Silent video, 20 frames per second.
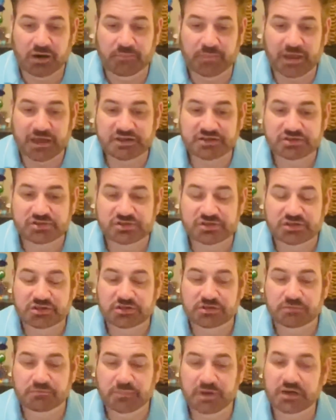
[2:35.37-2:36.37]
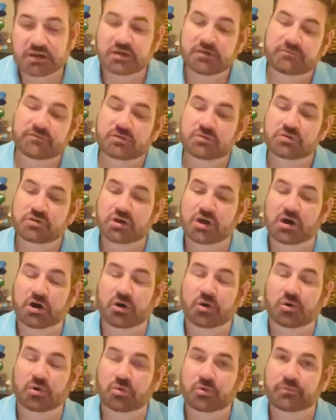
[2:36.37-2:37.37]
As many of you
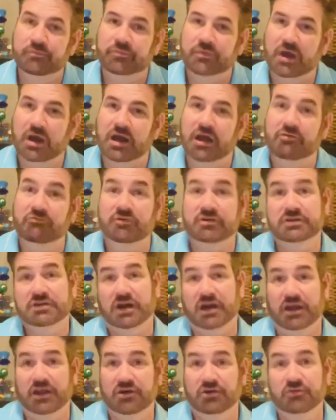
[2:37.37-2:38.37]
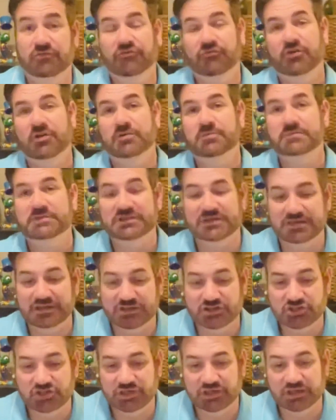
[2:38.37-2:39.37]
know, I retired from
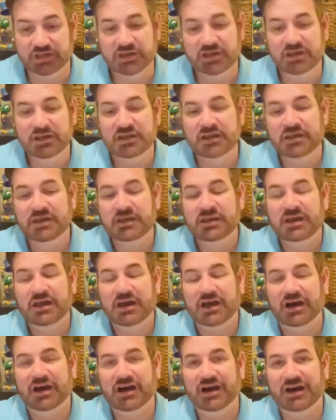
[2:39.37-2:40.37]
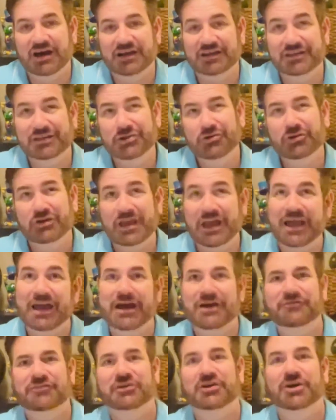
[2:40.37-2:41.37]
teaching a year and a
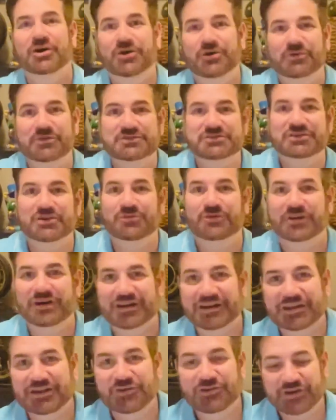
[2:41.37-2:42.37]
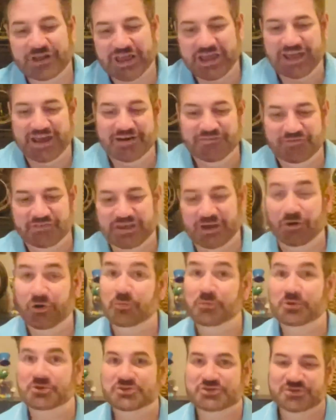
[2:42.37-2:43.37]
half ago. It's going on a year and a half now,
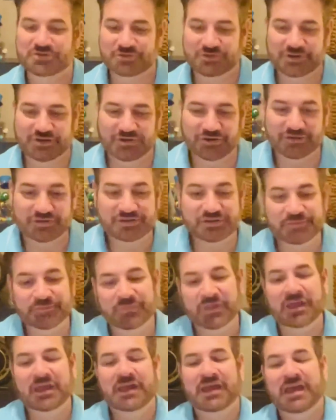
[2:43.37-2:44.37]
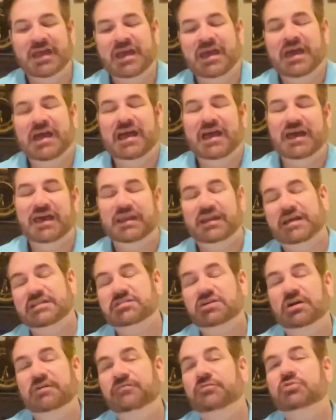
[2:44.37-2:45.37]
almost 2 years. And I
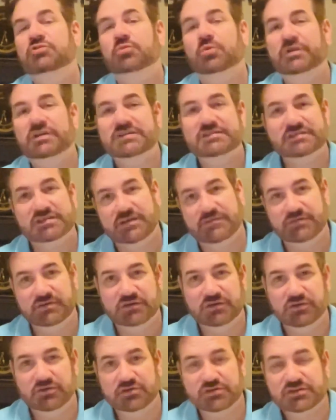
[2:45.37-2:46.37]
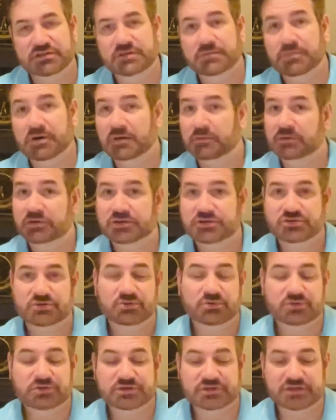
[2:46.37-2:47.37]
taught for 27 years in the public
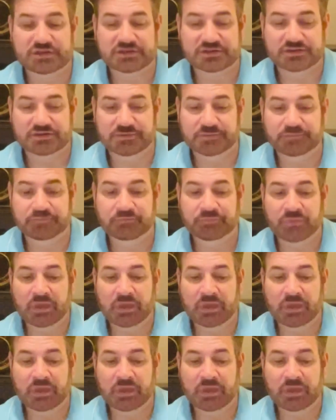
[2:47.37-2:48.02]
school system.